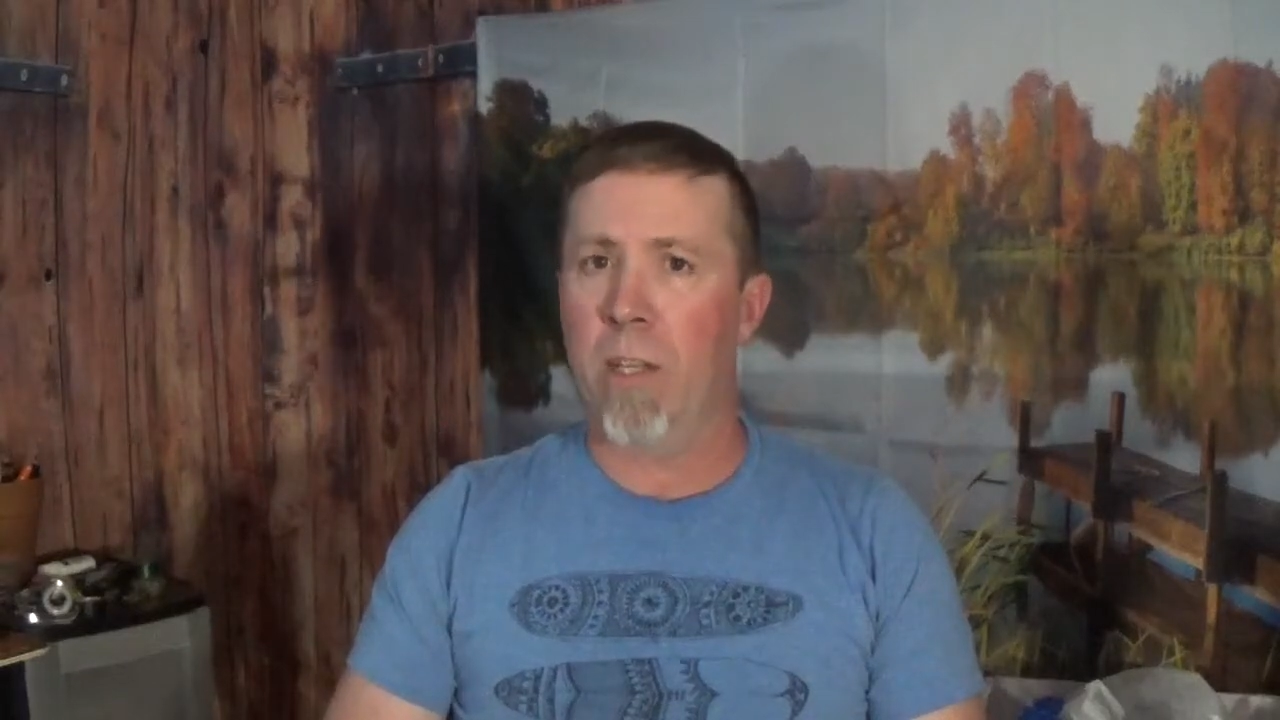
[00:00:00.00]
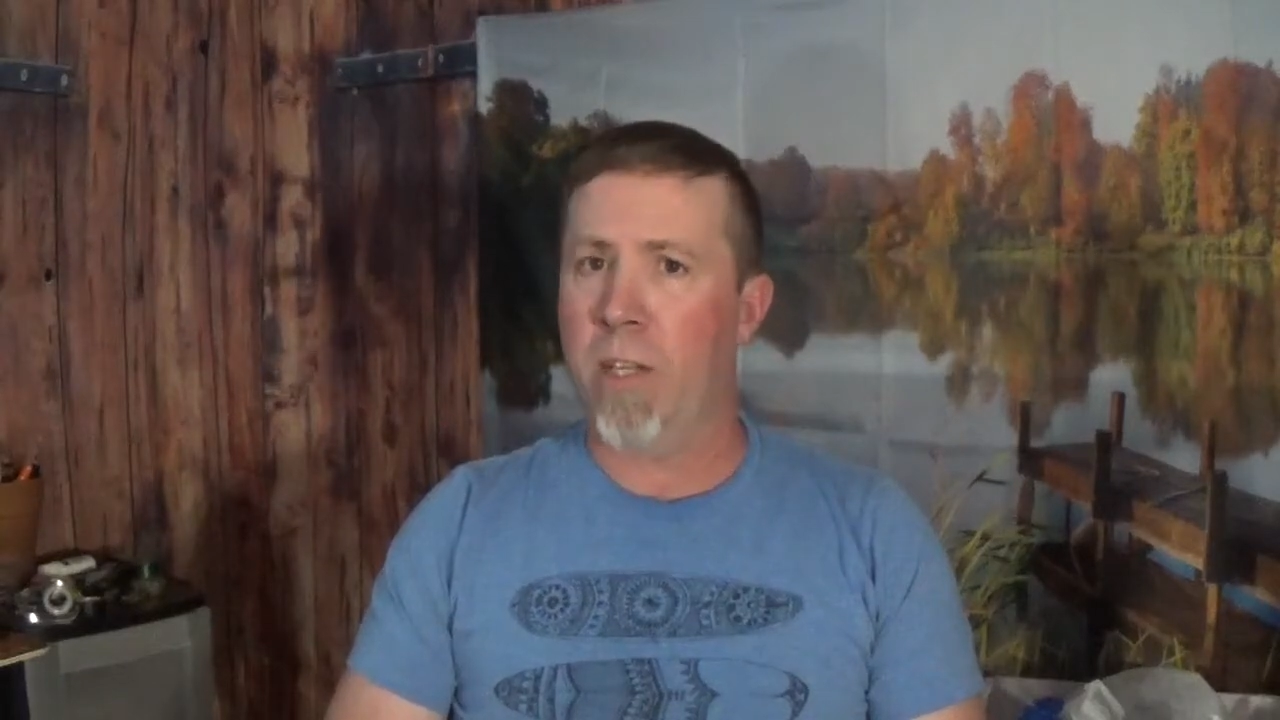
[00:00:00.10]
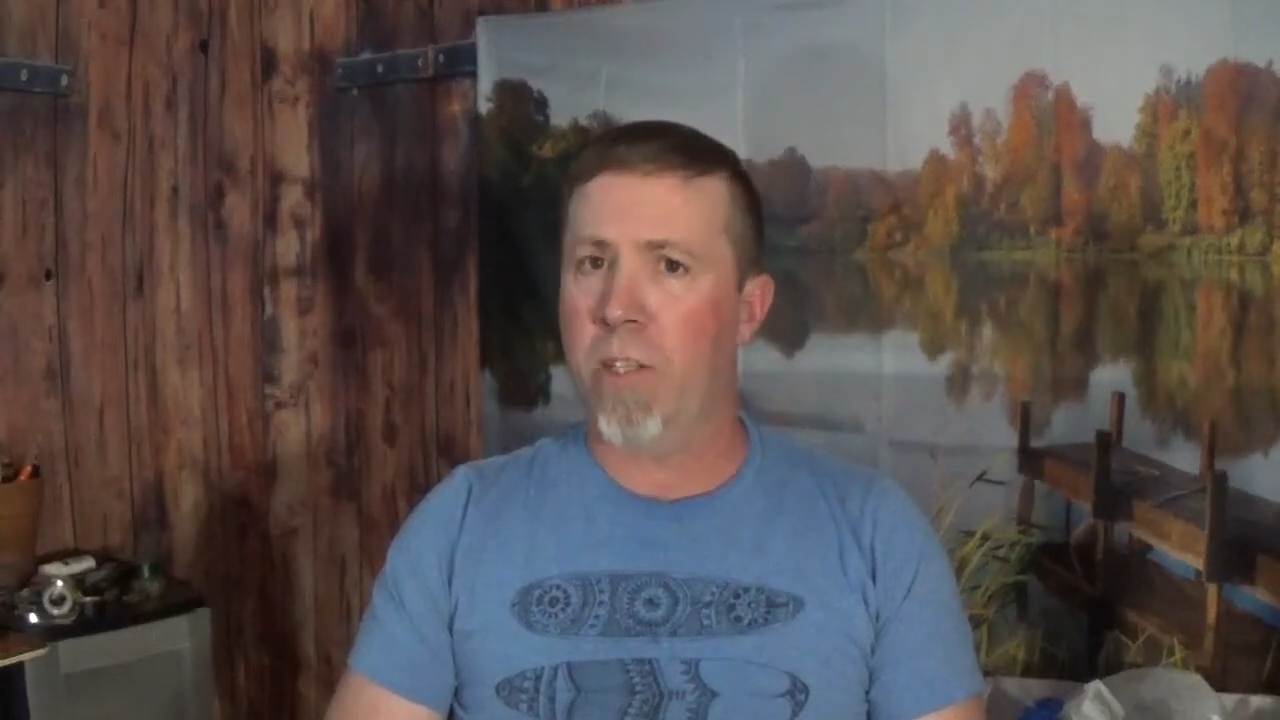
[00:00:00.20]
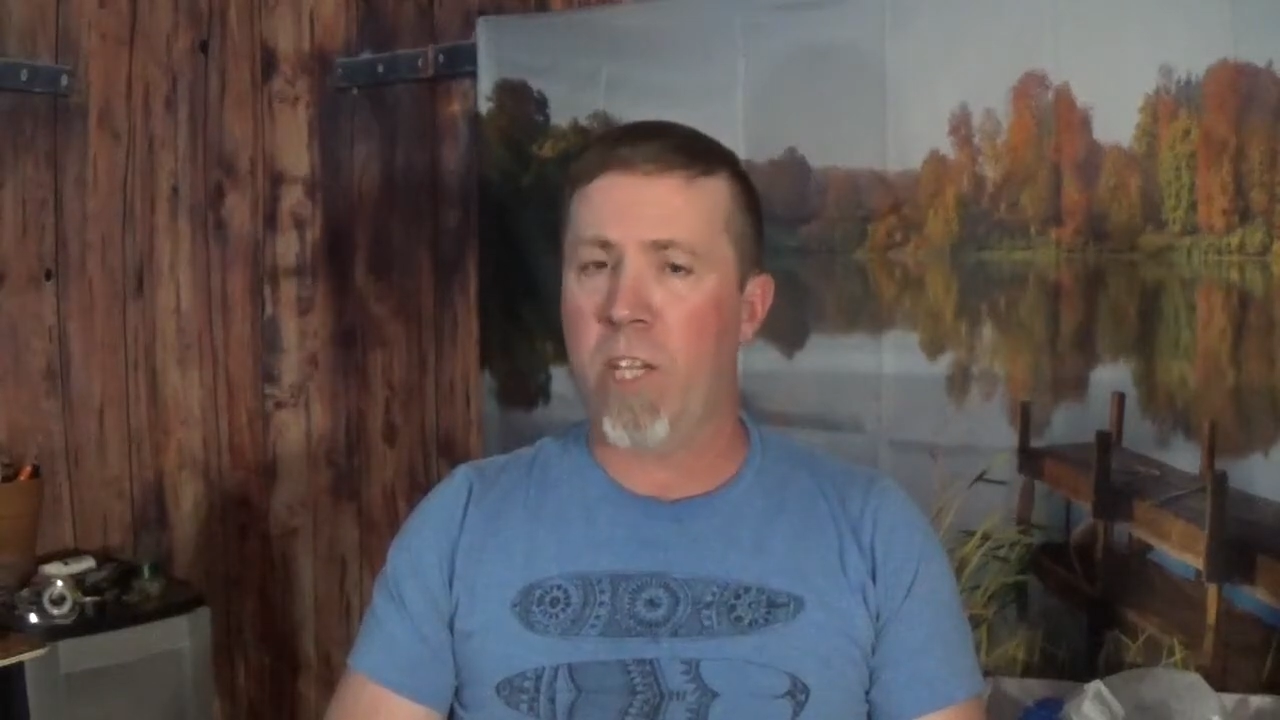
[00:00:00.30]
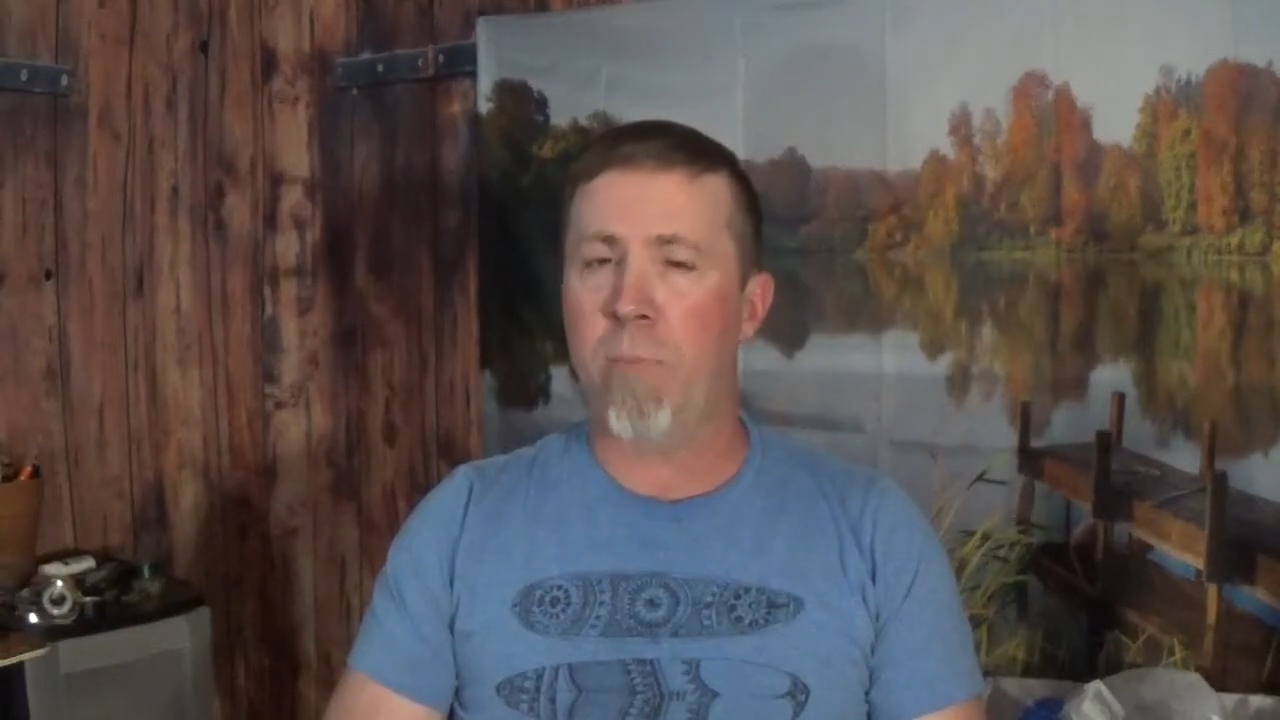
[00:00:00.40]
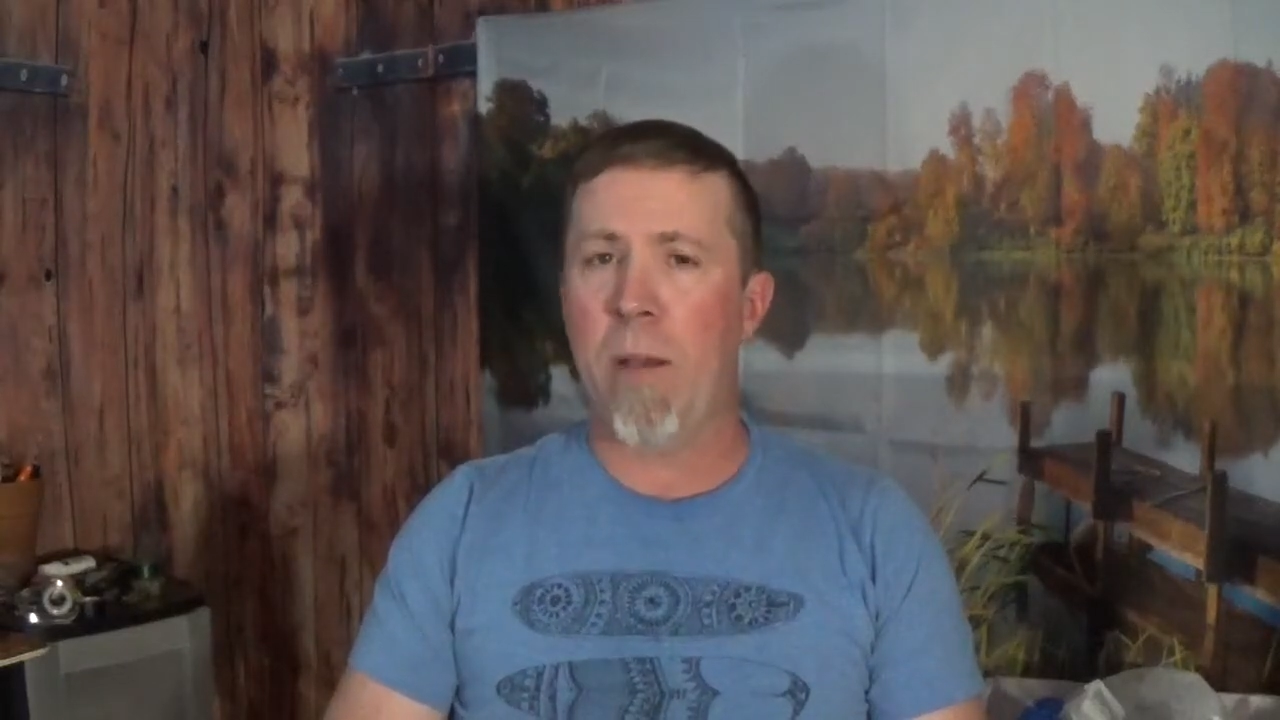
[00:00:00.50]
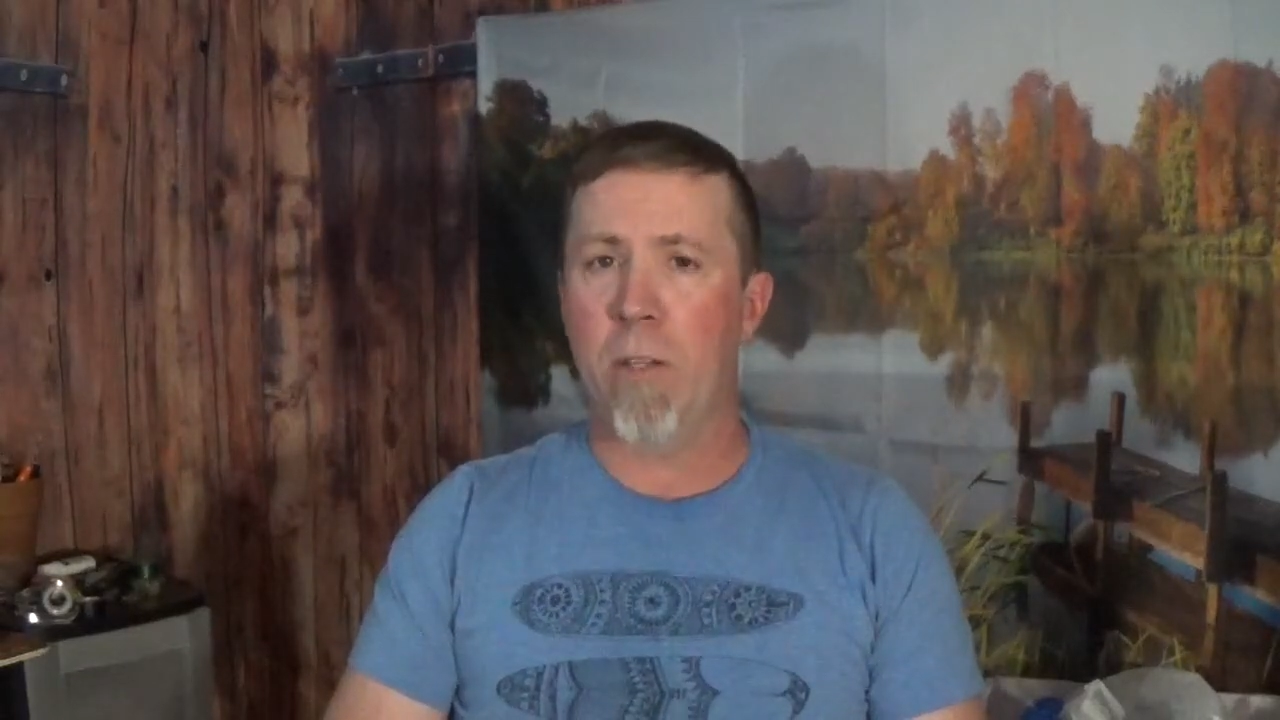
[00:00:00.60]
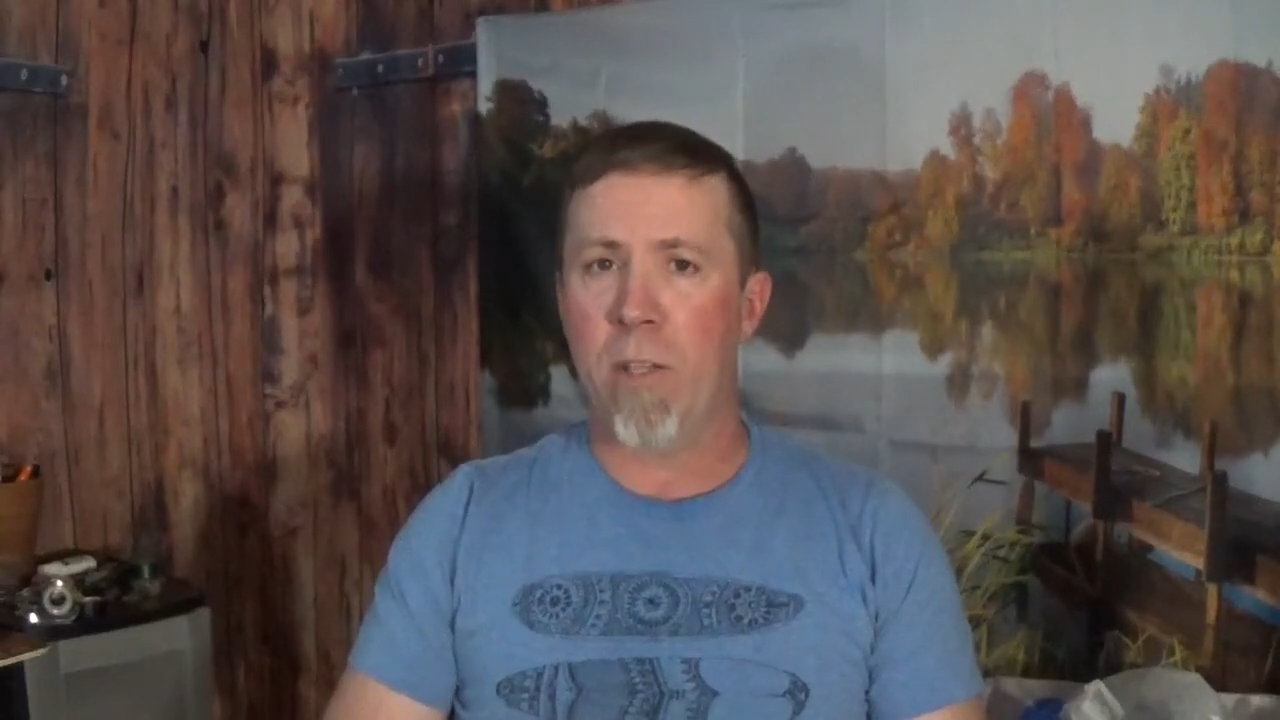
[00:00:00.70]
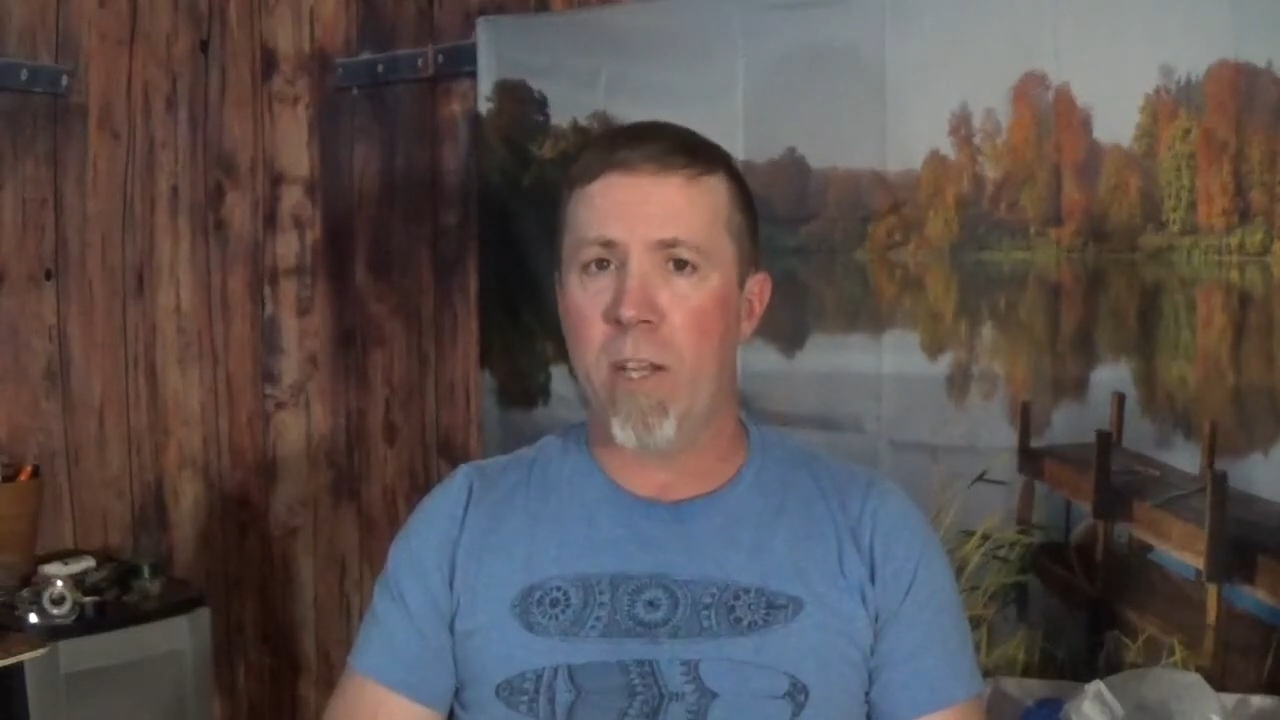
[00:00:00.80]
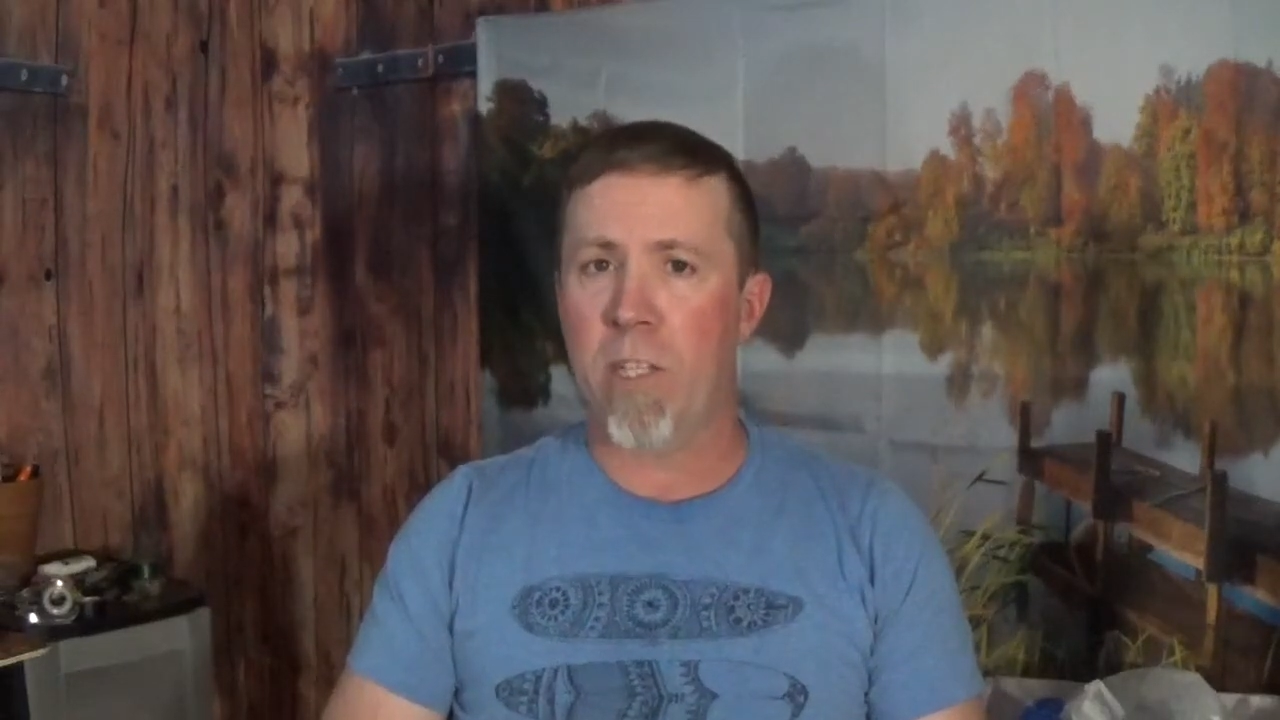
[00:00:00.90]
like
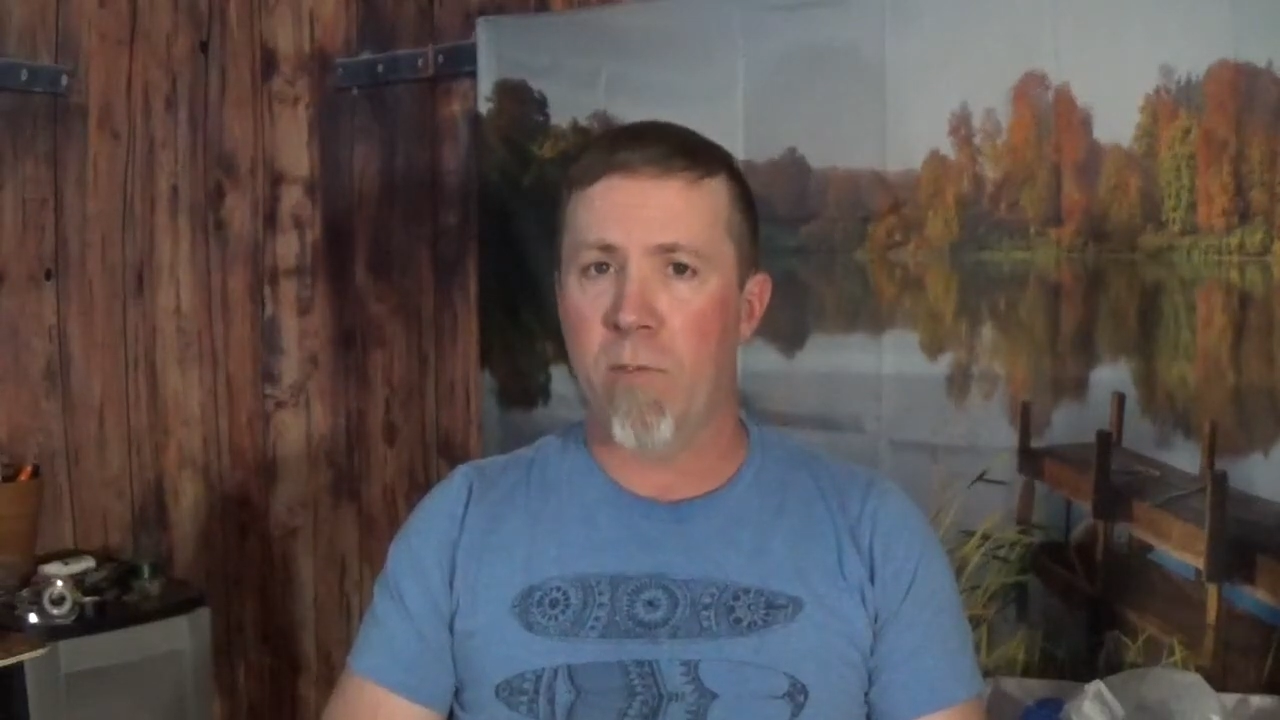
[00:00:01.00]
6-pound test